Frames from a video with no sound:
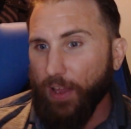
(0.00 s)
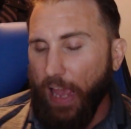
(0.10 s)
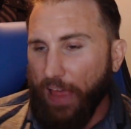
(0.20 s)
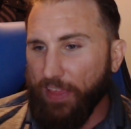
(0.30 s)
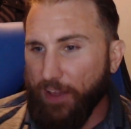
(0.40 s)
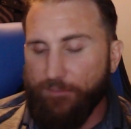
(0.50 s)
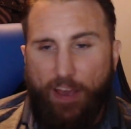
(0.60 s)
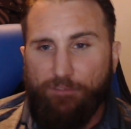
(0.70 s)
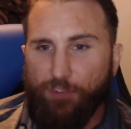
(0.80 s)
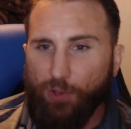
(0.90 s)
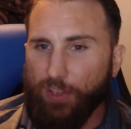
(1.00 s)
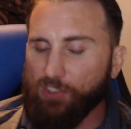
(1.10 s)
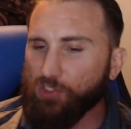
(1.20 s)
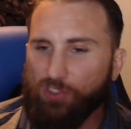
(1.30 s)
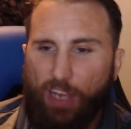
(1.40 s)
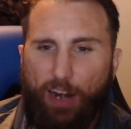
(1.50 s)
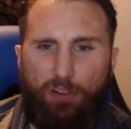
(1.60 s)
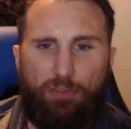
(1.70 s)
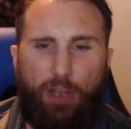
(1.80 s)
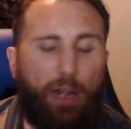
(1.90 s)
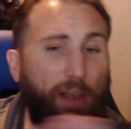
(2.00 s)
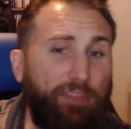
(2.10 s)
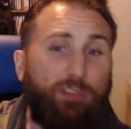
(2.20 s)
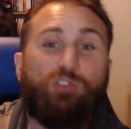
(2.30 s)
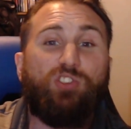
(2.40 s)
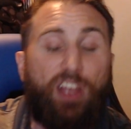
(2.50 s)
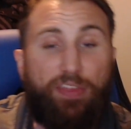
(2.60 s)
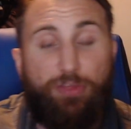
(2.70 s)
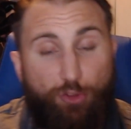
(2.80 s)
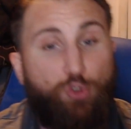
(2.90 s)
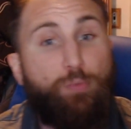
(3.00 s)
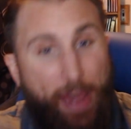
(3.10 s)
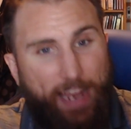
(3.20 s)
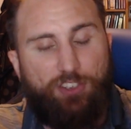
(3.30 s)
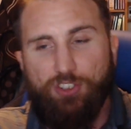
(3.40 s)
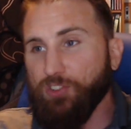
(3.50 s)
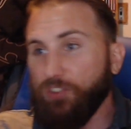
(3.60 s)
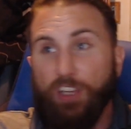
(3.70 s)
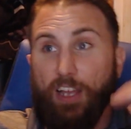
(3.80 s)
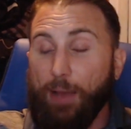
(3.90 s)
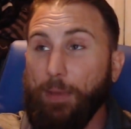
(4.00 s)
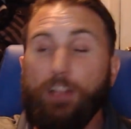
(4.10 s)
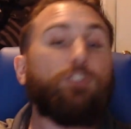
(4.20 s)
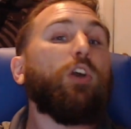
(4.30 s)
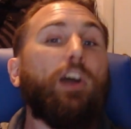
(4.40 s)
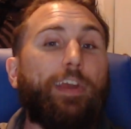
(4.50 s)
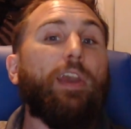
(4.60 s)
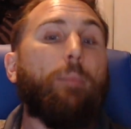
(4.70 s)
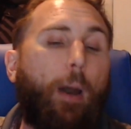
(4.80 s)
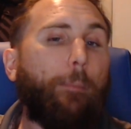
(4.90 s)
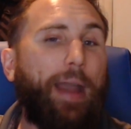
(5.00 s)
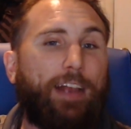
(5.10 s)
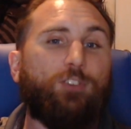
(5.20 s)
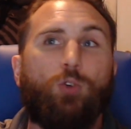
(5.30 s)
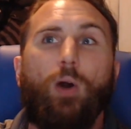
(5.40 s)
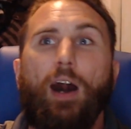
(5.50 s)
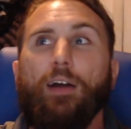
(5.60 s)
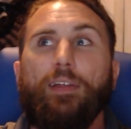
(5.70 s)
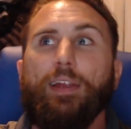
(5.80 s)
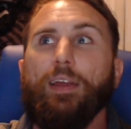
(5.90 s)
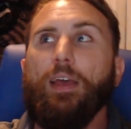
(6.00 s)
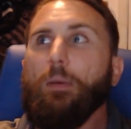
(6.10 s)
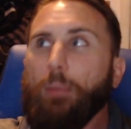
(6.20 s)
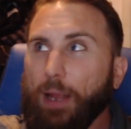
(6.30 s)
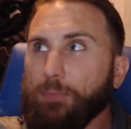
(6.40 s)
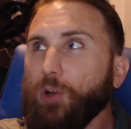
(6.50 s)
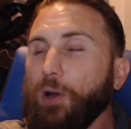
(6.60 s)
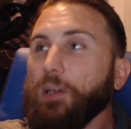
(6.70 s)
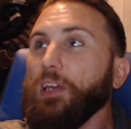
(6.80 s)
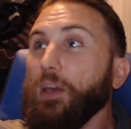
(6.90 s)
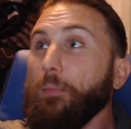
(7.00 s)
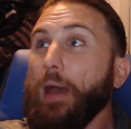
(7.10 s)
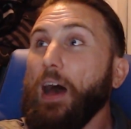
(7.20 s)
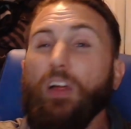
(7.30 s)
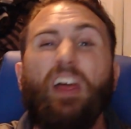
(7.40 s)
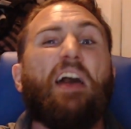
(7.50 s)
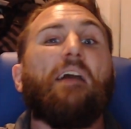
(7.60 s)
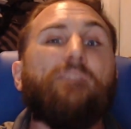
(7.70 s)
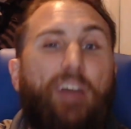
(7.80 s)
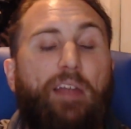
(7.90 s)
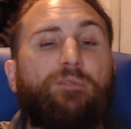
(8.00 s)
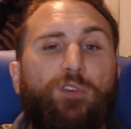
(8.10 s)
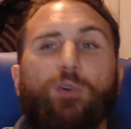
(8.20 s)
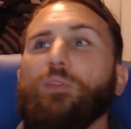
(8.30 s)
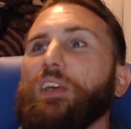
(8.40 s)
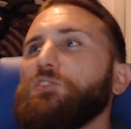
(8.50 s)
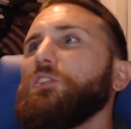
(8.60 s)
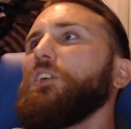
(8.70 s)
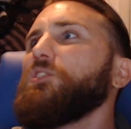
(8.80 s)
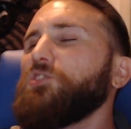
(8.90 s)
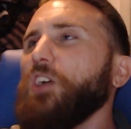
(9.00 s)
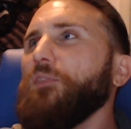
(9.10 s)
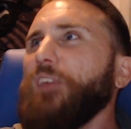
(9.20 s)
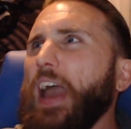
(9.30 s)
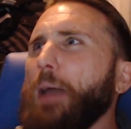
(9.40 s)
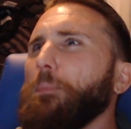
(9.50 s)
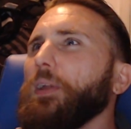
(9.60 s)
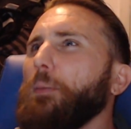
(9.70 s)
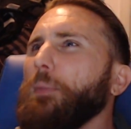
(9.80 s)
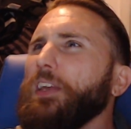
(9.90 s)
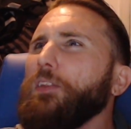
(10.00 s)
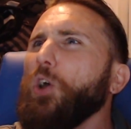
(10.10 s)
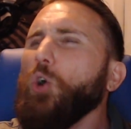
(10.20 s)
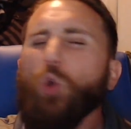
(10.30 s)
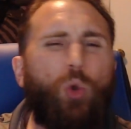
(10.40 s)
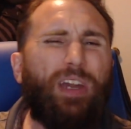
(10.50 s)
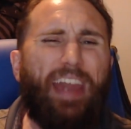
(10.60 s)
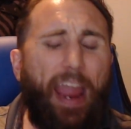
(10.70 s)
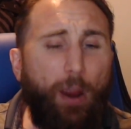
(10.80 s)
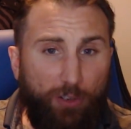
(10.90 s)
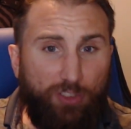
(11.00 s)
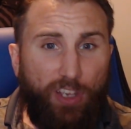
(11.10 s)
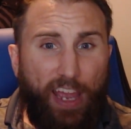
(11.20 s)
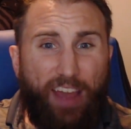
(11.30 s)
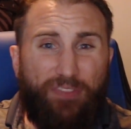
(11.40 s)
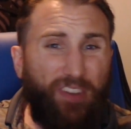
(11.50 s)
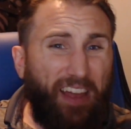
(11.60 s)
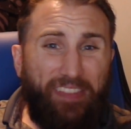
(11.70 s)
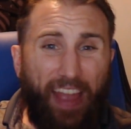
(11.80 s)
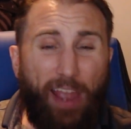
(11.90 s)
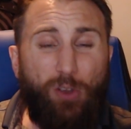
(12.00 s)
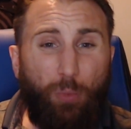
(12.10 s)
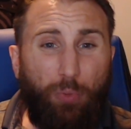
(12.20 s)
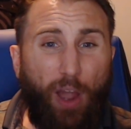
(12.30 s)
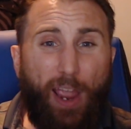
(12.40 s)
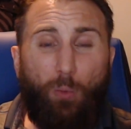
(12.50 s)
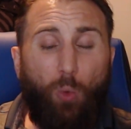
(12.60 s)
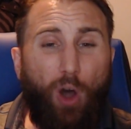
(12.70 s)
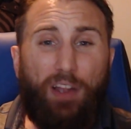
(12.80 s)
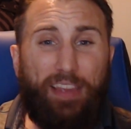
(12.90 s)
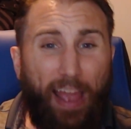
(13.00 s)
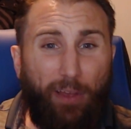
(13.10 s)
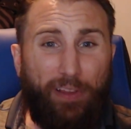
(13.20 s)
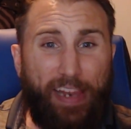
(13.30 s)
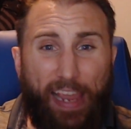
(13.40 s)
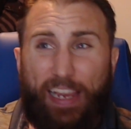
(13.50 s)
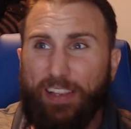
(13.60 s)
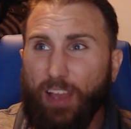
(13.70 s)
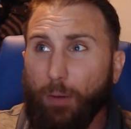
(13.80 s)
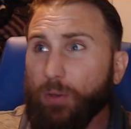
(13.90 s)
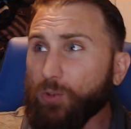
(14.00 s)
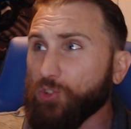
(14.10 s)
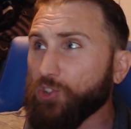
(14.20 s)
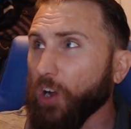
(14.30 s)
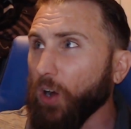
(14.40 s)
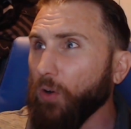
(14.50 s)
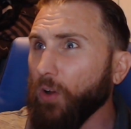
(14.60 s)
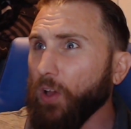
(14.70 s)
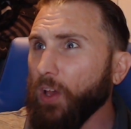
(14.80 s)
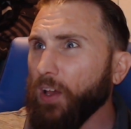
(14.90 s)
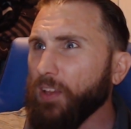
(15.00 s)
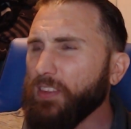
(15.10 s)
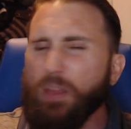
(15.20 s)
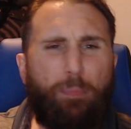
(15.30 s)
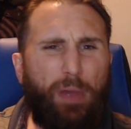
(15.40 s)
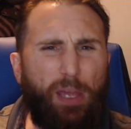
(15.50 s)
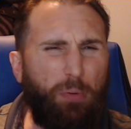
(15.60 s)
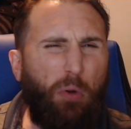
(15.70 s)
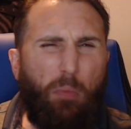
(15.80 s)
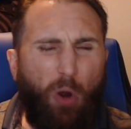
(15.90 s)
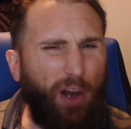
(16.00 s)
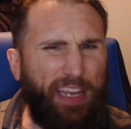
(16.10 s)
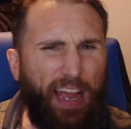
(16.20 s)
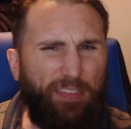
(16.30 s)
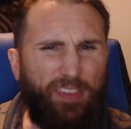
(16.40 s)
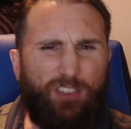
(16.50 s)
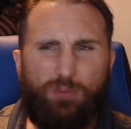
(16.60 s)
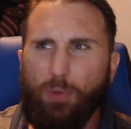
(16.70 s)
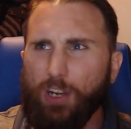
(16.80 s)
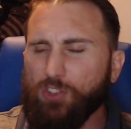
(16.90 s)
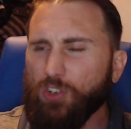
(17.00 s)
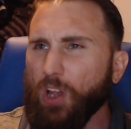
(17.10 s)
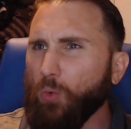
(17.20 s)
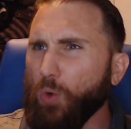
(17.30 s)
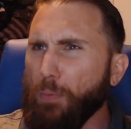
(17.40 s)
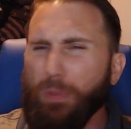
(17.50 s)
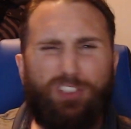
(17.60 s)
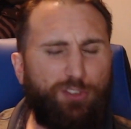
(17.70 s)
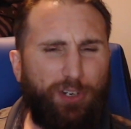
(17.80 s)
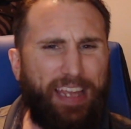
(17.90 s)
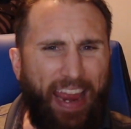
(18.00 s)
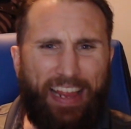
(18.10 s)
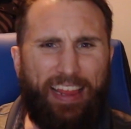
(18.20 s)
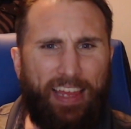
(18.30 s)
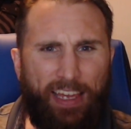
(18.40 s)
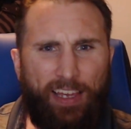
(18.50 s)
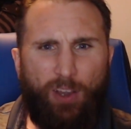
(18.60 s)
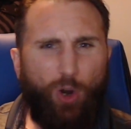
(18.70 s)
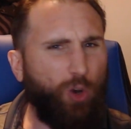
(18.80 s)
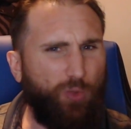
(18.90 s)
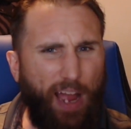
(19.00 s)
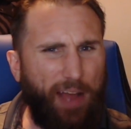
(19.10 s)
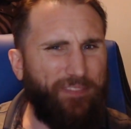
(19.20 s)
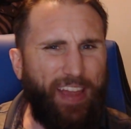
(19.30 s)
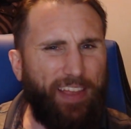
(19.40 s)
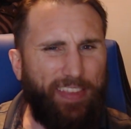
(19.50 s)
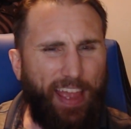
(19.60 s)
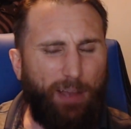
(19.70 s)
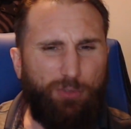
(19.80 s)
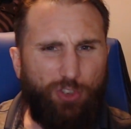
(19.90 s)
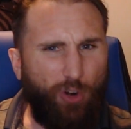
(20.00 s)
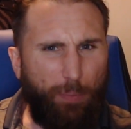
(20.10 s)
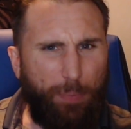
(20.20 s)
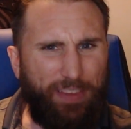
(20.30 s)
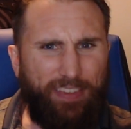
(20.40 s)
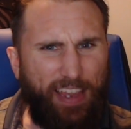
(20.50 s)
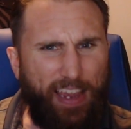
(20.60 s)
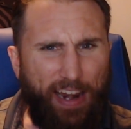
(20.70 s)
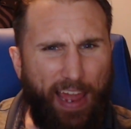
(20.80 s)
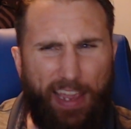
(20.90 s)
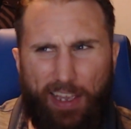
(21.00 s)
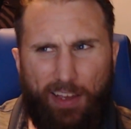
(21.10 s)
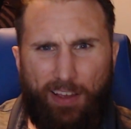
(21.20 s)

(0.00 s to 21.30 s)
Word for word: And the eventfulness, just I don't I don't have to sit through matches. I'm not talking about match quality, but I'm talking about eventfulness, stuff happening. I mean, who cares if Daniel Bryan walked out on an AEW show? Did people mark out this much when Mr. Kennedy or Rob Van Dam showed up in TNA?